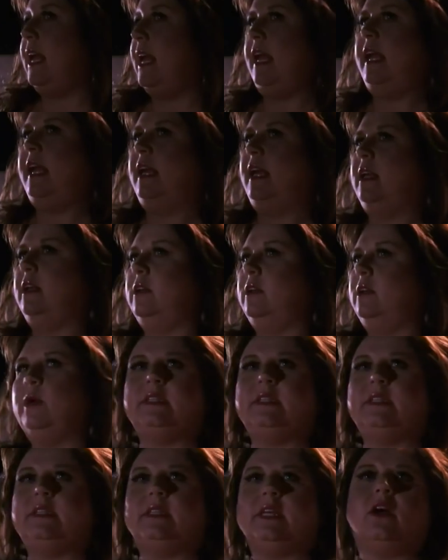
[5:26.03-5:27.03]
of
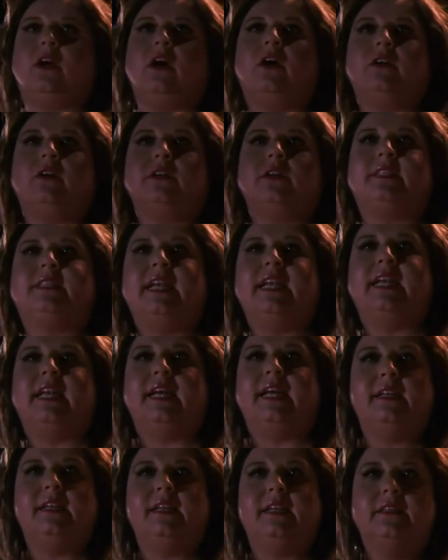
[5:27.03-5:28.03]
confrontation that was edited
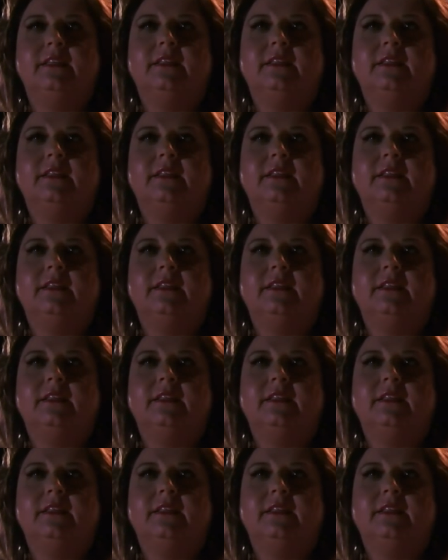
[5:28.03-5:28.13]
out.